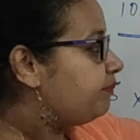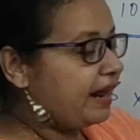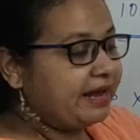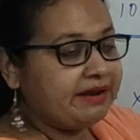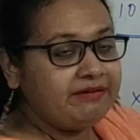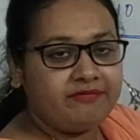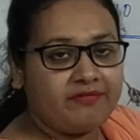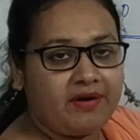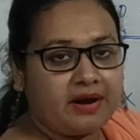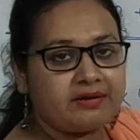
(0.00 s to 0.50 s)

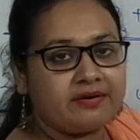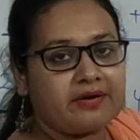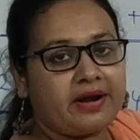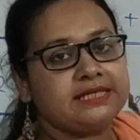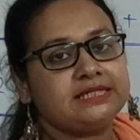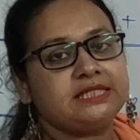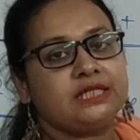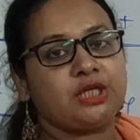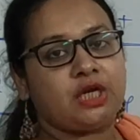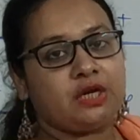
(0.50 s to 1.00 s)
prime
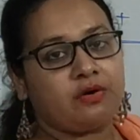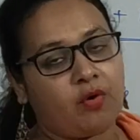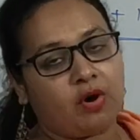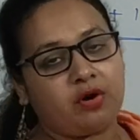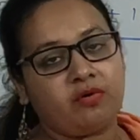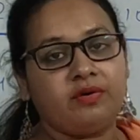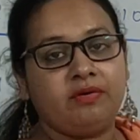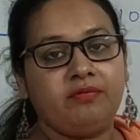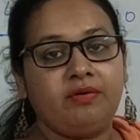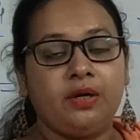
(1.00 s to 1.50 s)
factorization
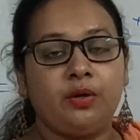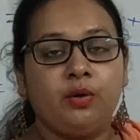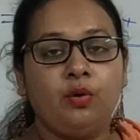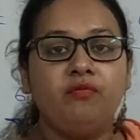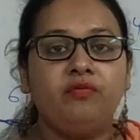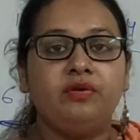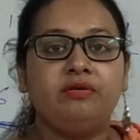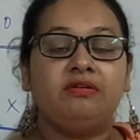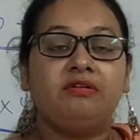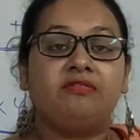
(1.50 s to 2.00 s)
what we will
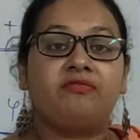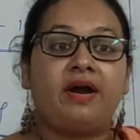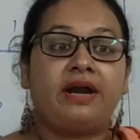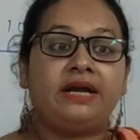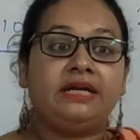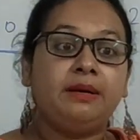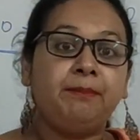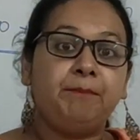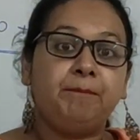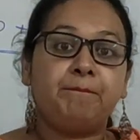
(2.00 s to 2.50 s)
do, we will
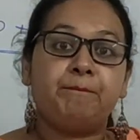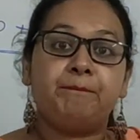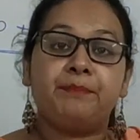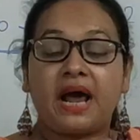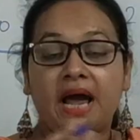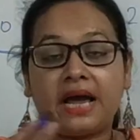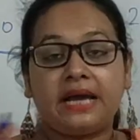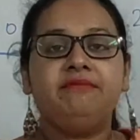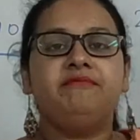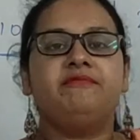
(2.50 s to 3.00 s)
find the
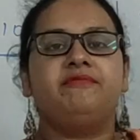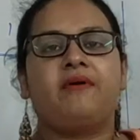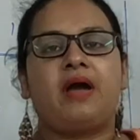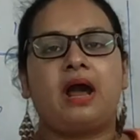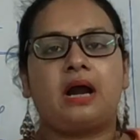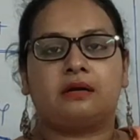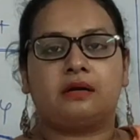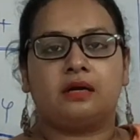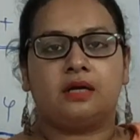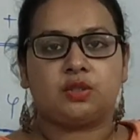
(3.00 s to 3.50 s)
prime
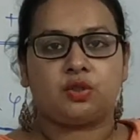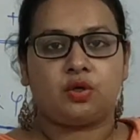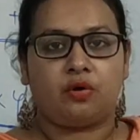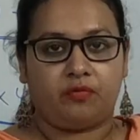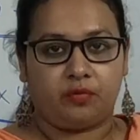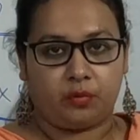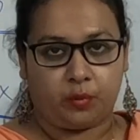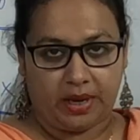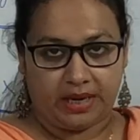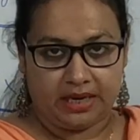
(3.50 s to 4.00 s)
factors
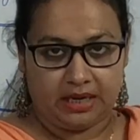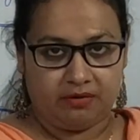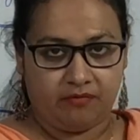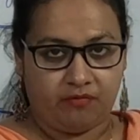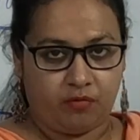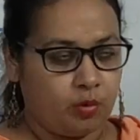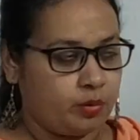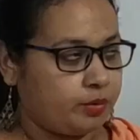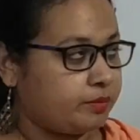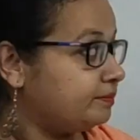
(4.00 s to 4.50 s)
of
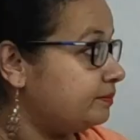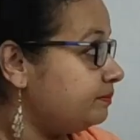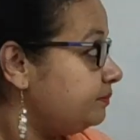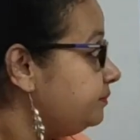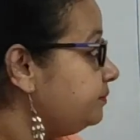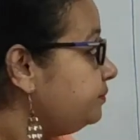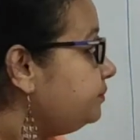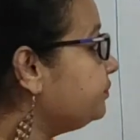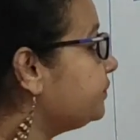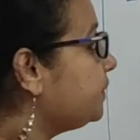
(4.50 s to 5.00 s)
24.
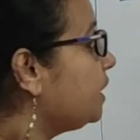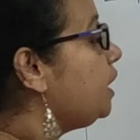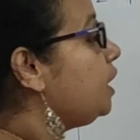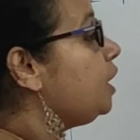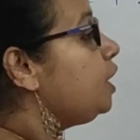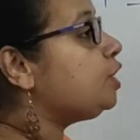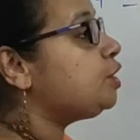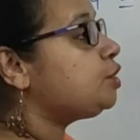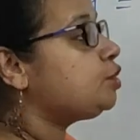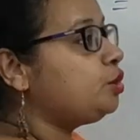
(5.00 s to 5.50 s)

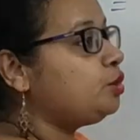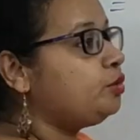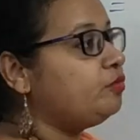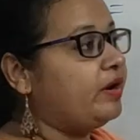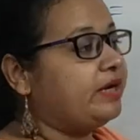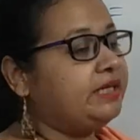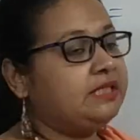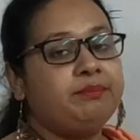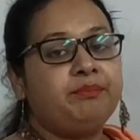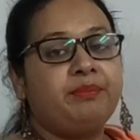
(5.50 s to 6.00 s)
So to
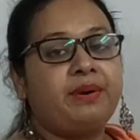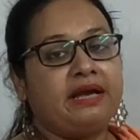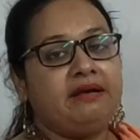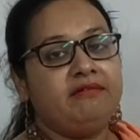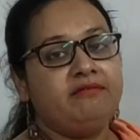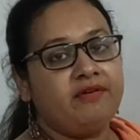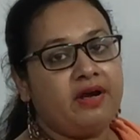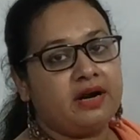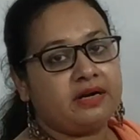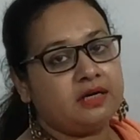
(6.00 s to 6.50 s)
find the
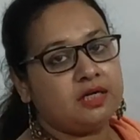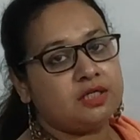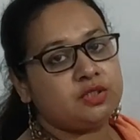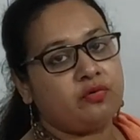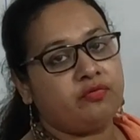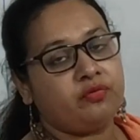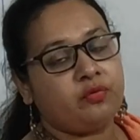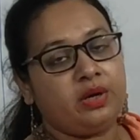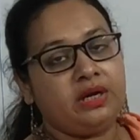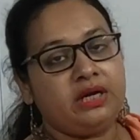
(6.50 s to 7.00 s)
prime factors
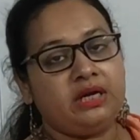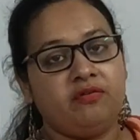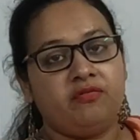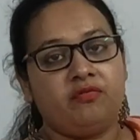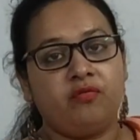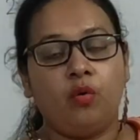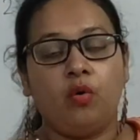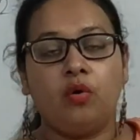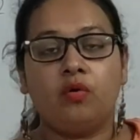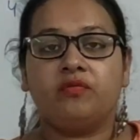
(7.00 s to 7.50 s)
of
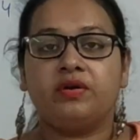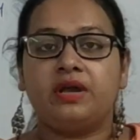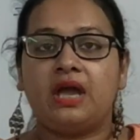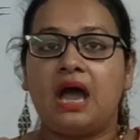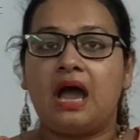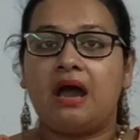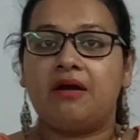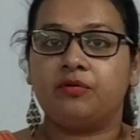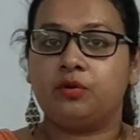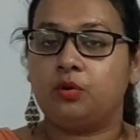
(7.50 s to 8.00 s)
24, we
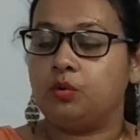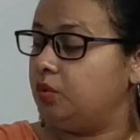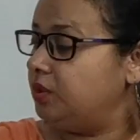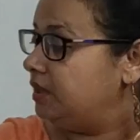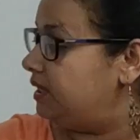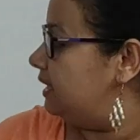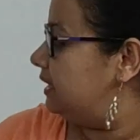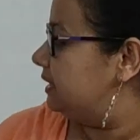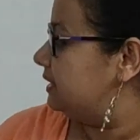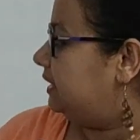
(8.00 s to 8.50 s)
have to
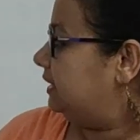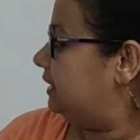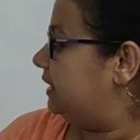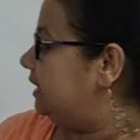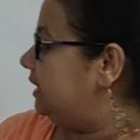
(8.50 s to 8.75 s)
see